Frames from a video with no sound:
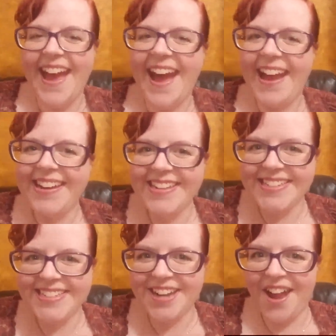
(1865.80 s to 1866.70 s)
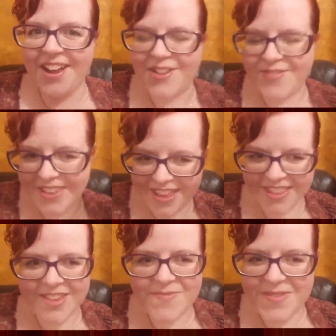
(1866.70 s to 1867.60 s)
I'd get stuck. I'd be like,
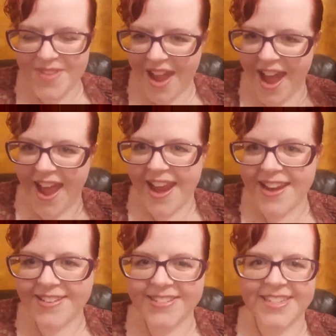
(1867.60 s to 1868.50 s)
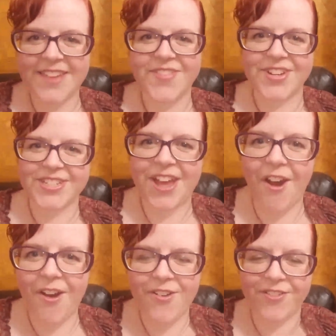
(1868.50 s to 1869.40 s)
leave me behind. Save
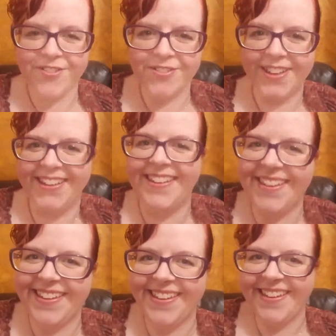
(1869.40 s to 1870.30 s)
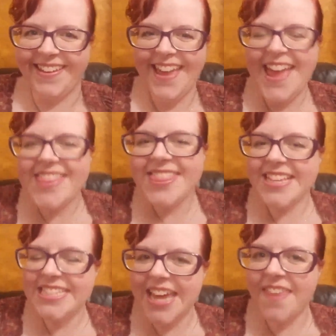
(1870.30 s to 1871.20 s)
yourself.
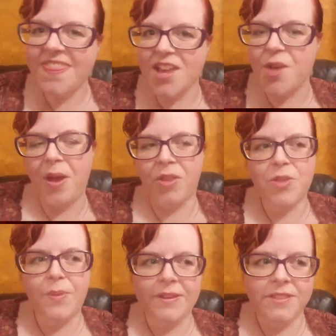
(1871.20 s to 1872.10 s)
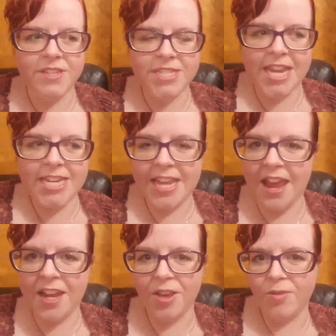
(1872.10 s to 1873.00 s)
The sad thing about the
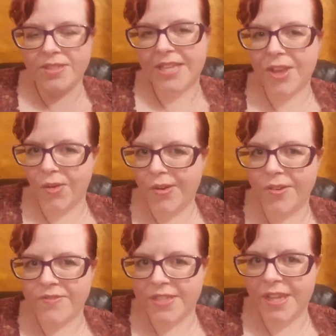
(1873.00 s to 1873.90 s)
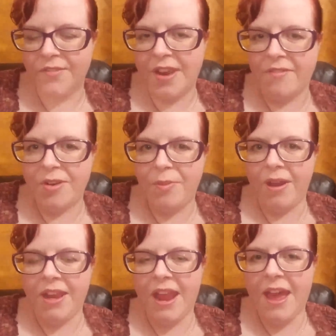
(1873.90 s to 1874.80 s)
Titanic was they could have saved
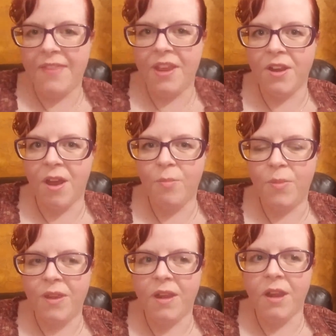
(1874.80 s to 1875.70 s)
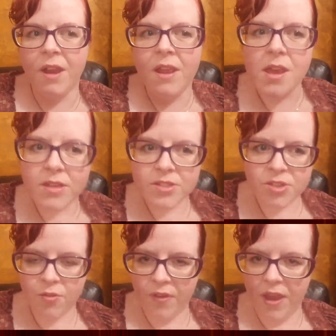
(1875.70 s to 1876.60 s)
everybody had they not been
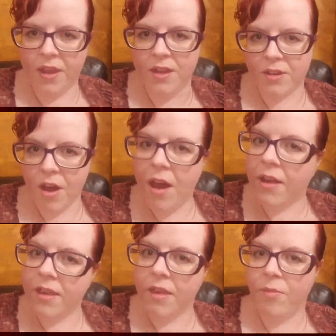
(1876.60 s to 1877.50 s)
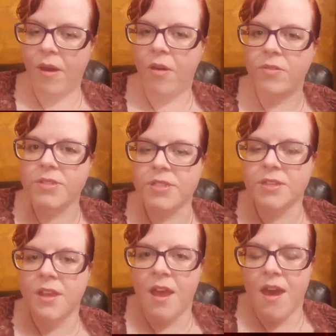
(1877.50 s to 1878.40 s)
so vain and cocky about
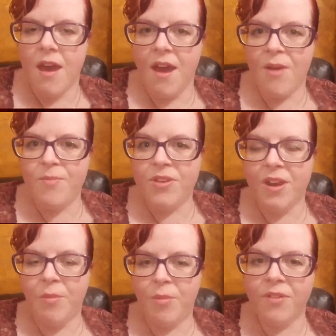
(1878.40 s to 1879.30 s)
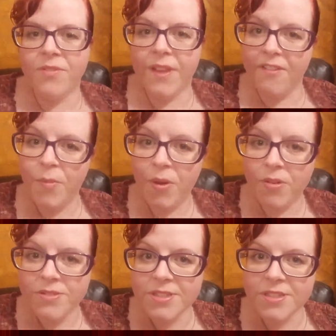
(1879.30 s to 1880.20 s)
the number of
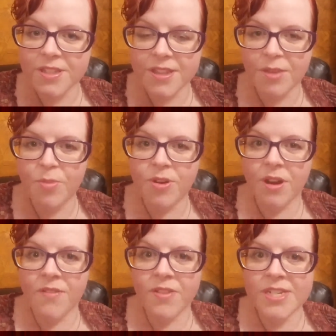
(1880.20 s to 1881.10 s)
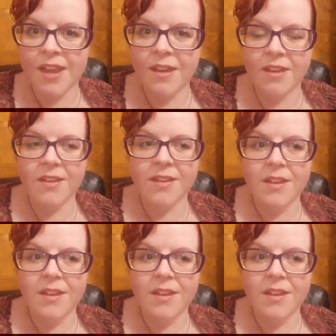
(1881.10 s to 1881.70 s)
lifeboats that they put on the deck.